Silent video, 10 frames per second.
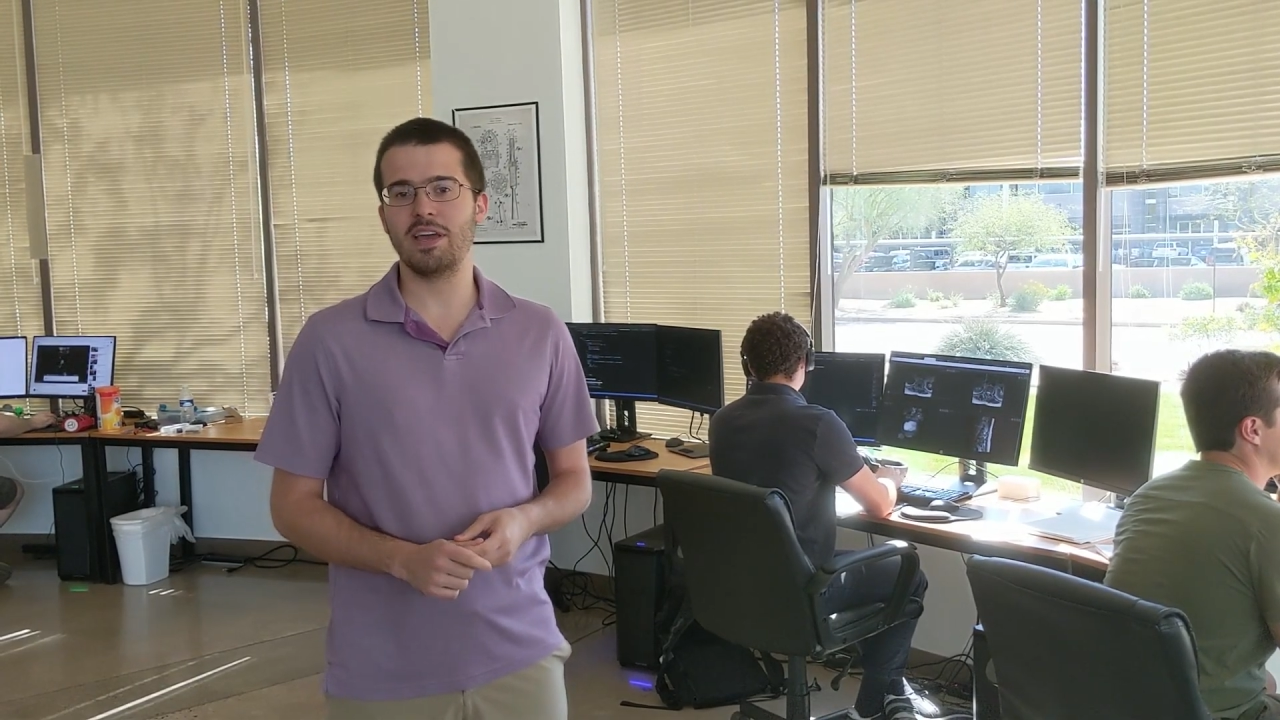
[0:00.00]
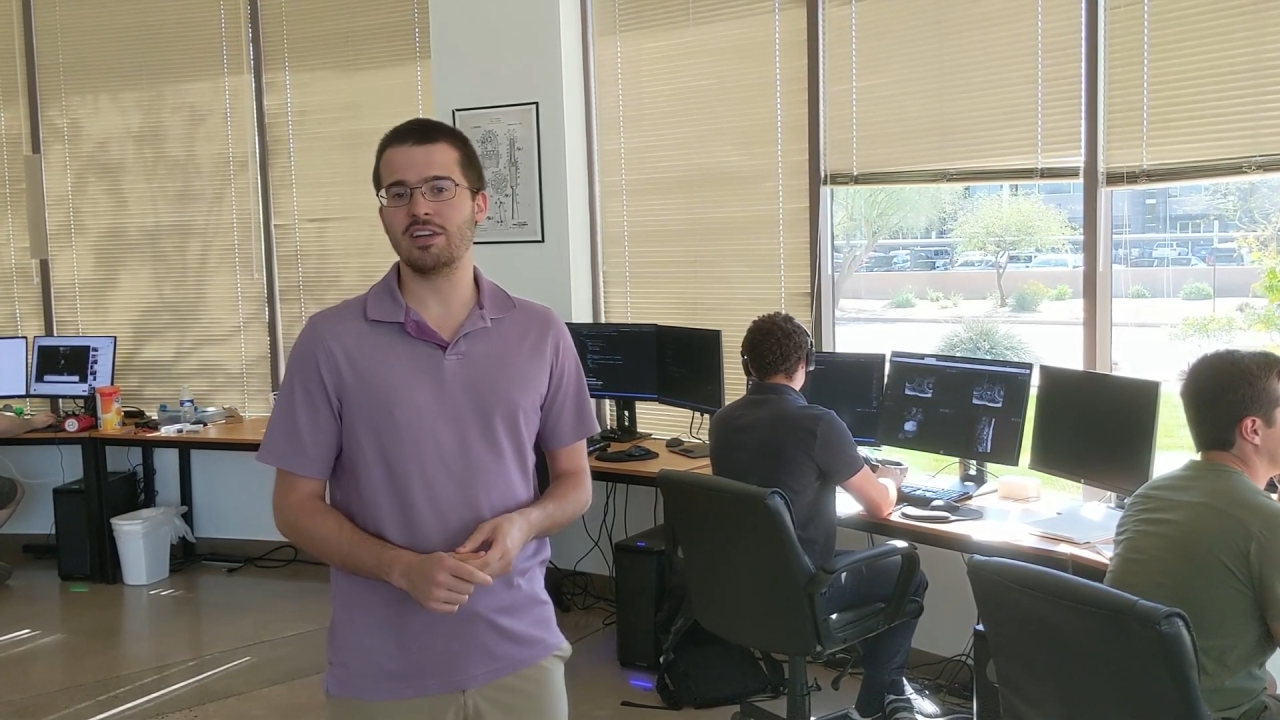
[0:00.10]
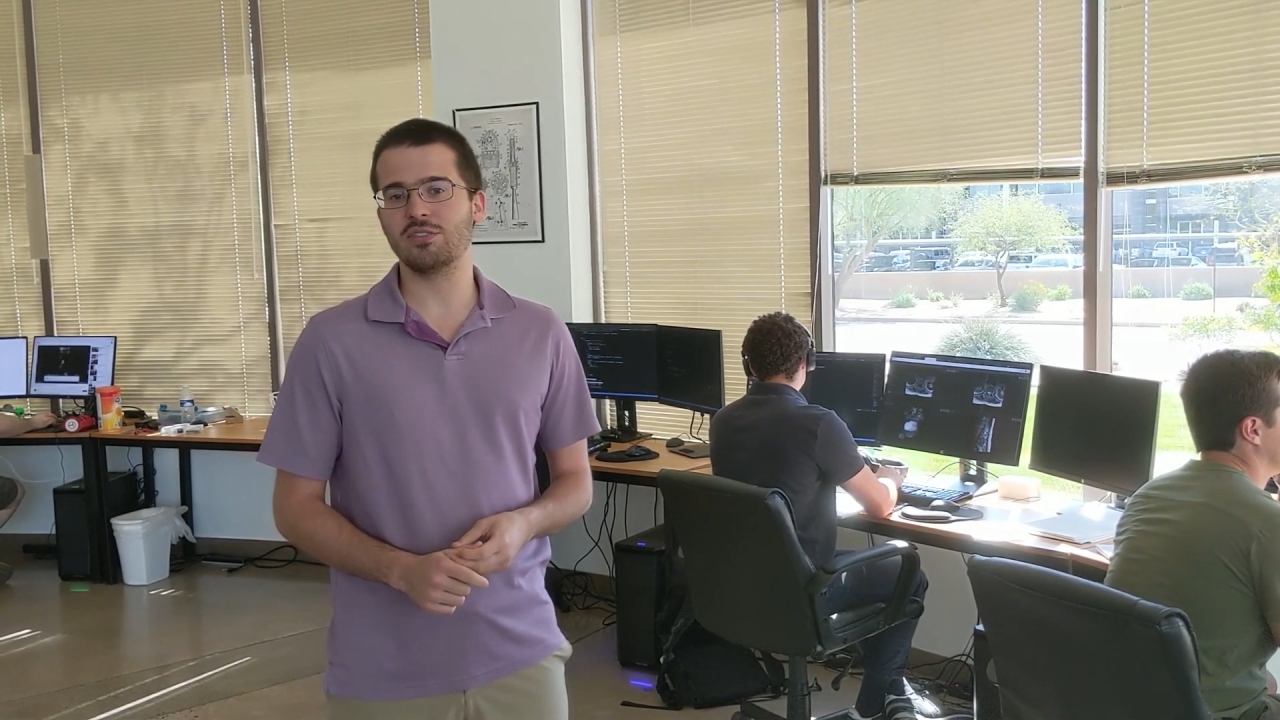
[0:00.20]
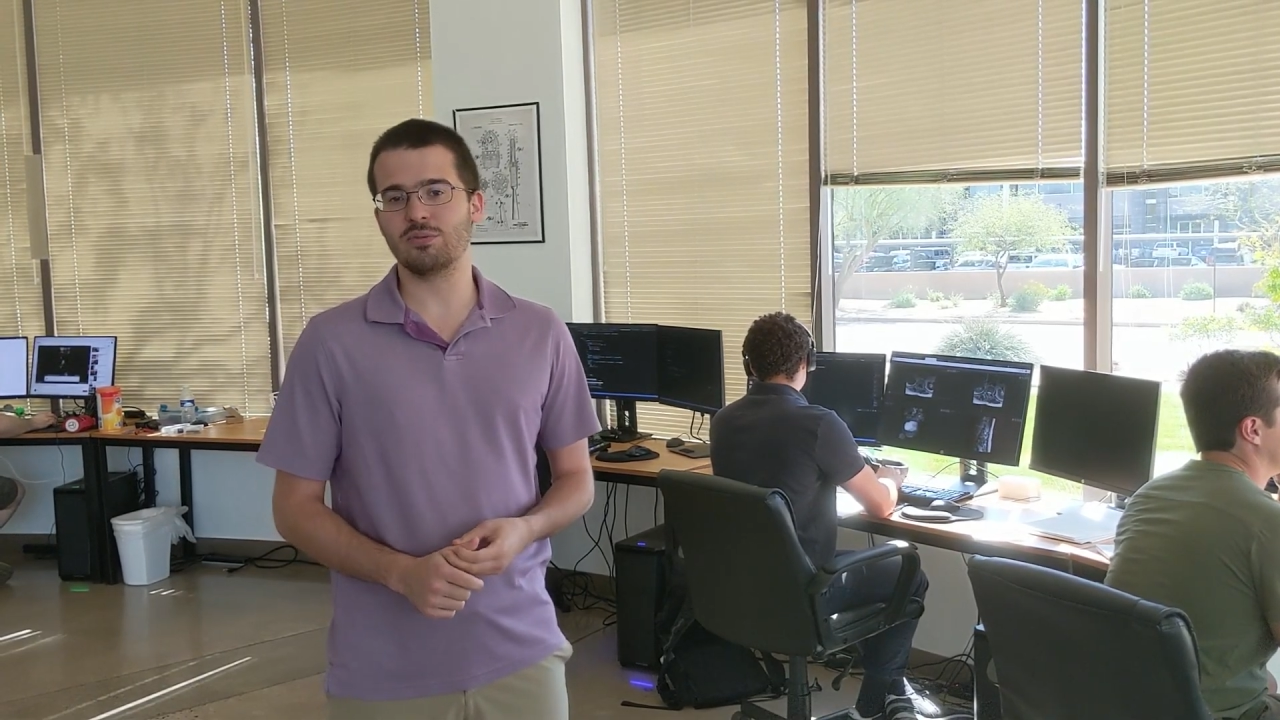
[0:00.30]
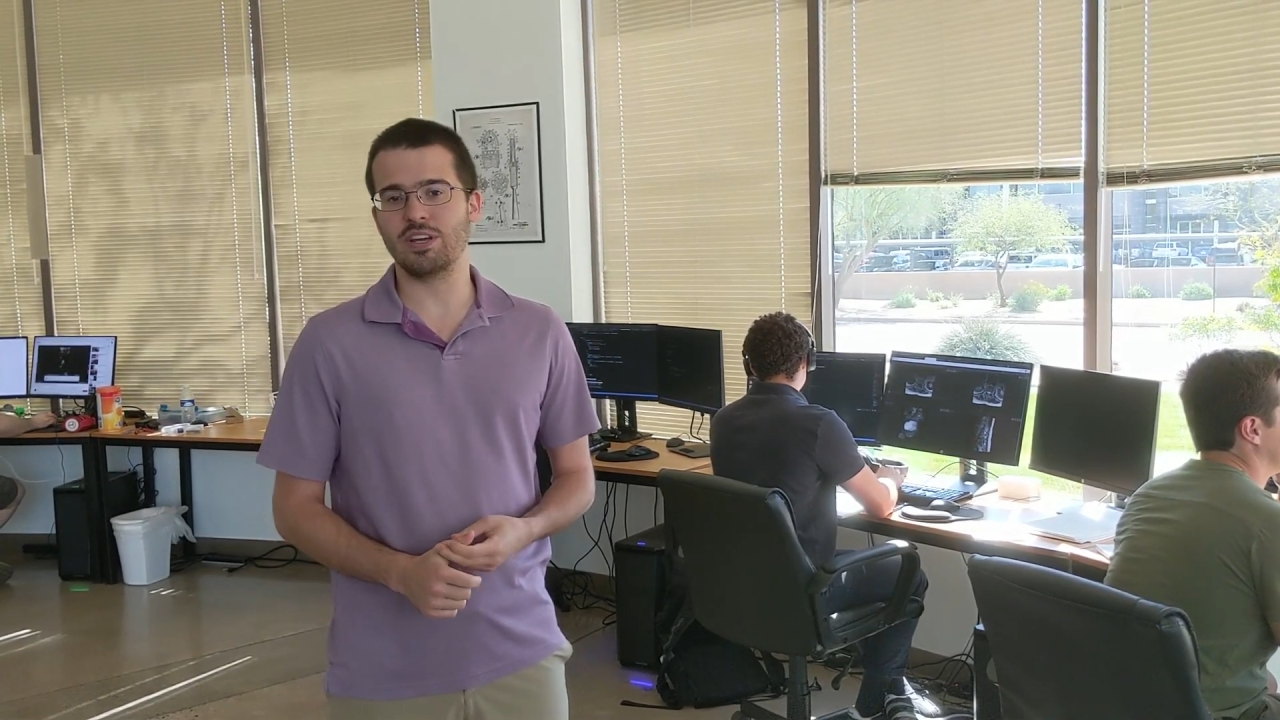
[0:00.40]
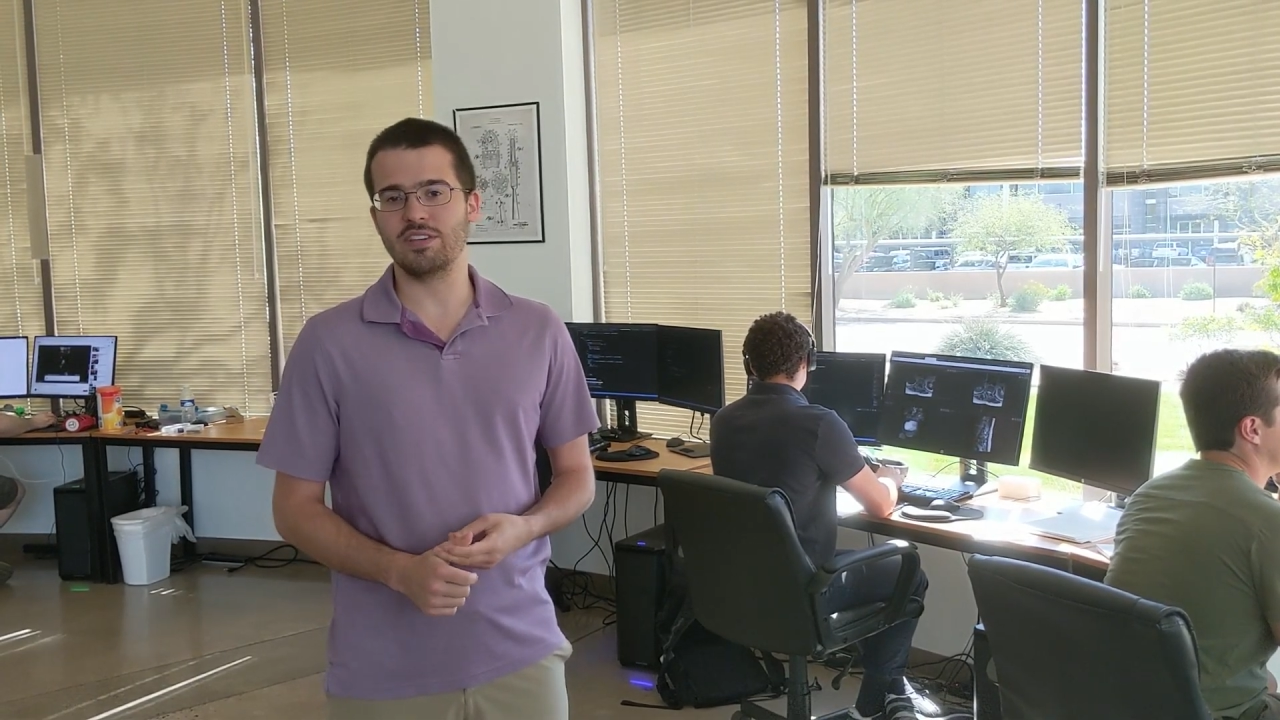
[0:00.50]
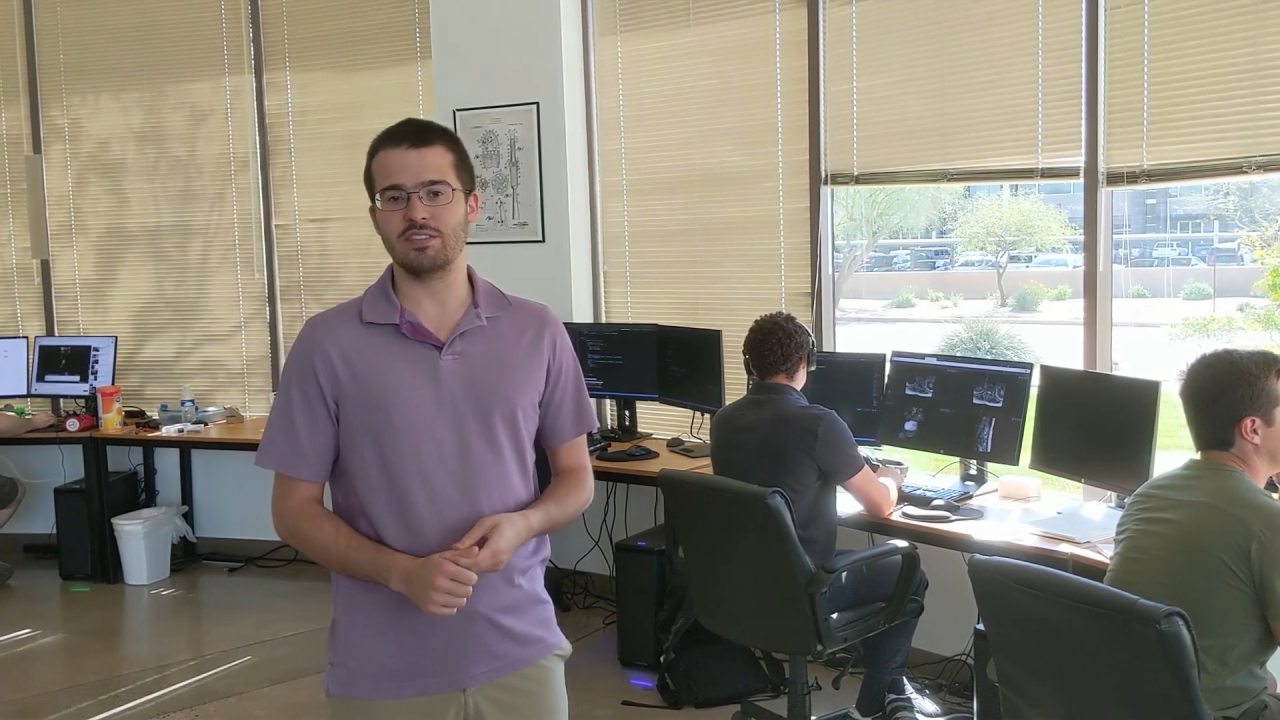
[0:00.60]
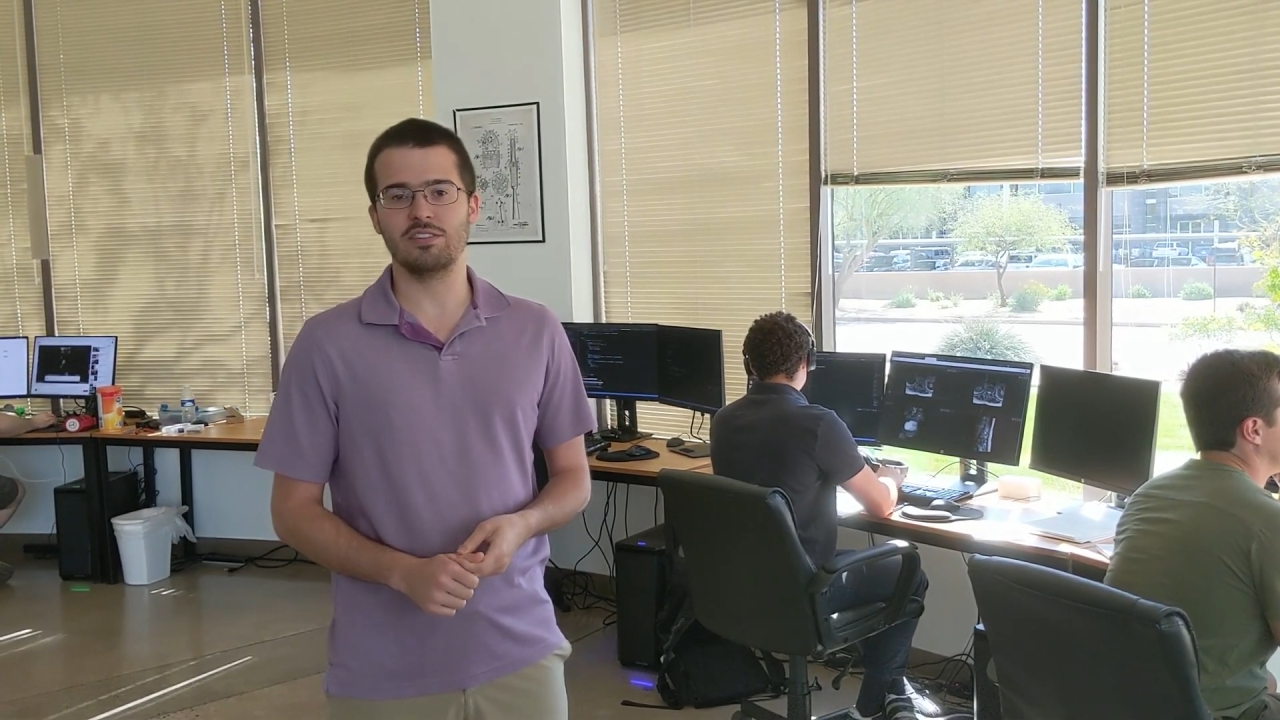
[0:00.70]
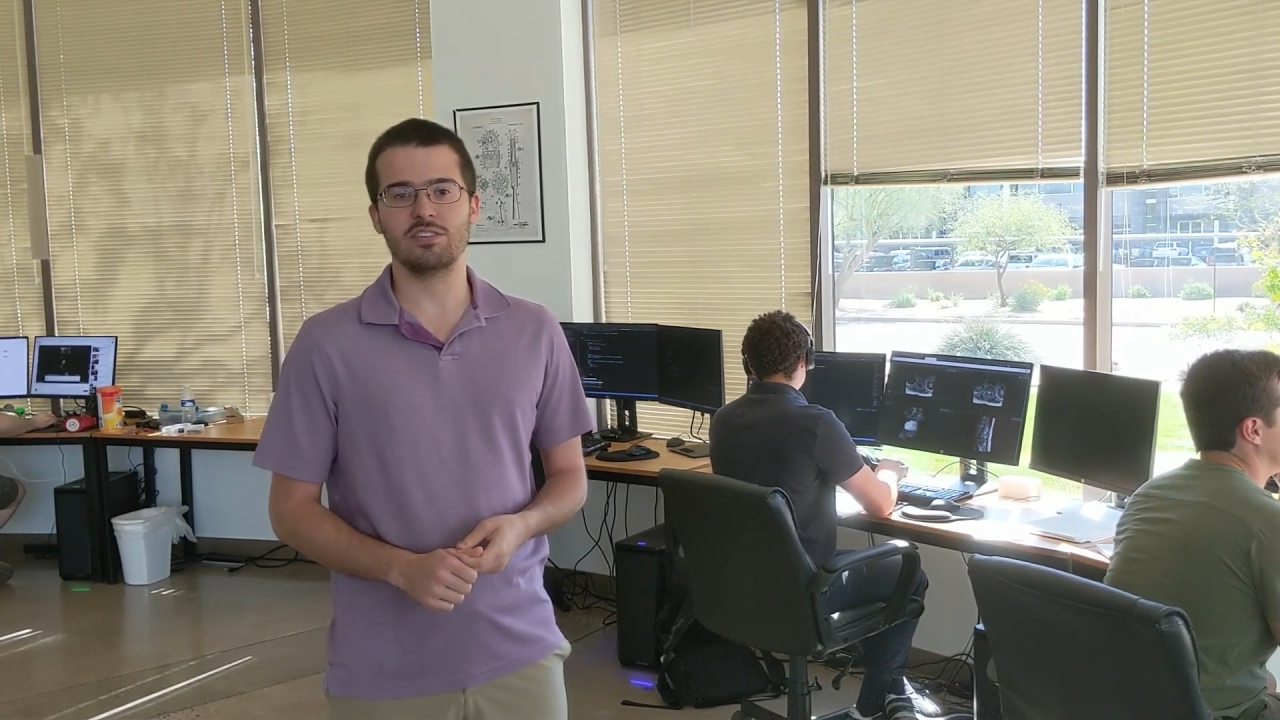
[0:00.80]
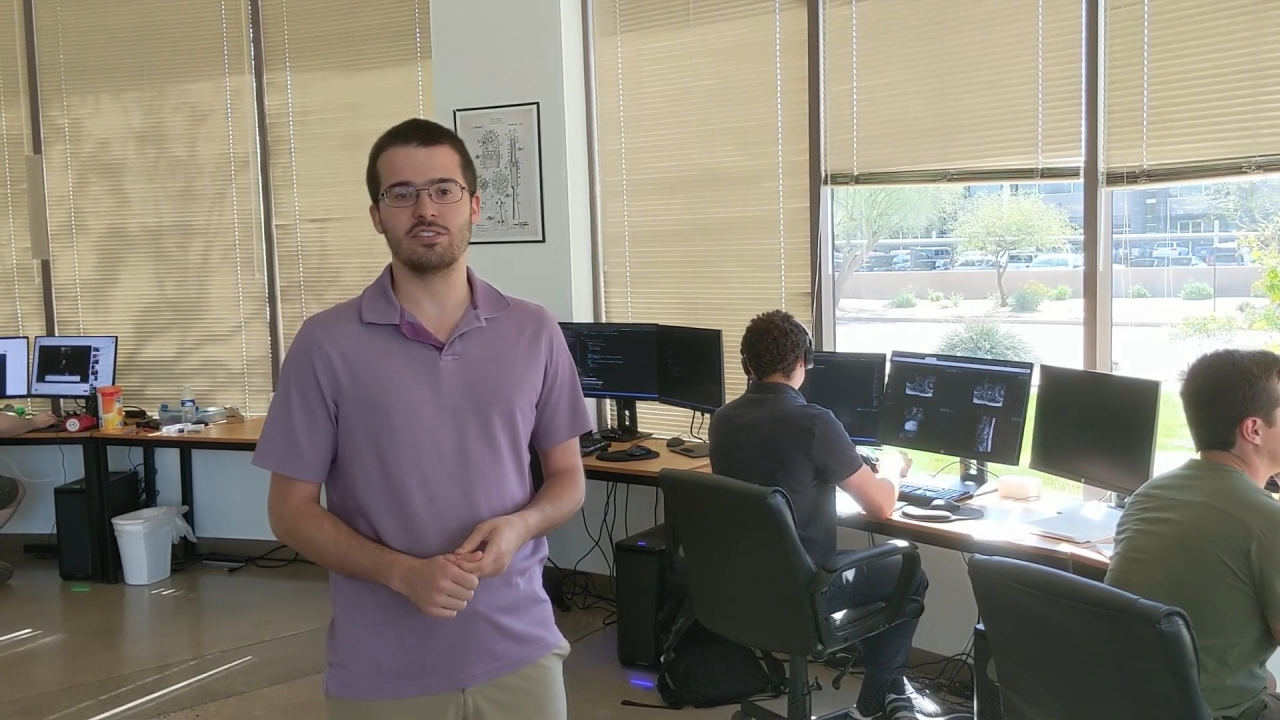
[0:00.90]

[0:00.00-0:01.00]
hip x-rays